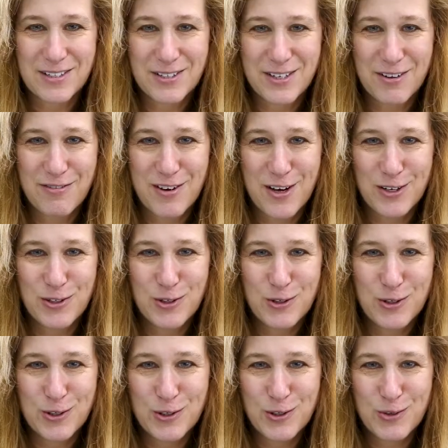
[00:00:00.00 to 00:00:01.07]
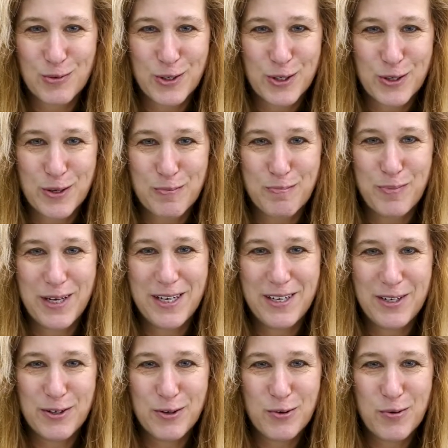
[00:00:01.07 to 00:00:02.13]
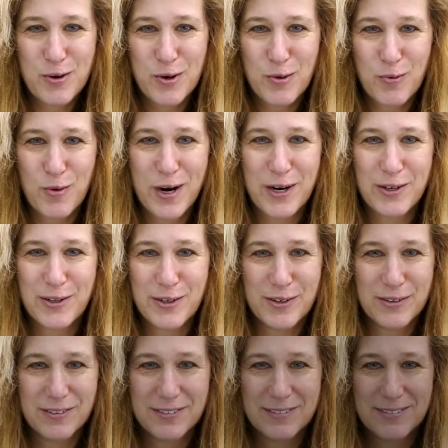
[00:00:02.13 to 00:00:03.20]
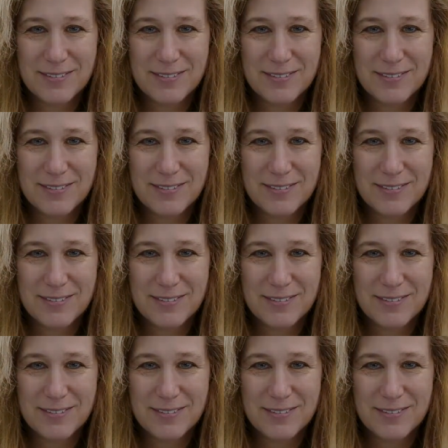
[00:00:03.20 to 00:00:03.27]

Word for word: Scottsdale Fine Jewelers, where you can be you, wear you.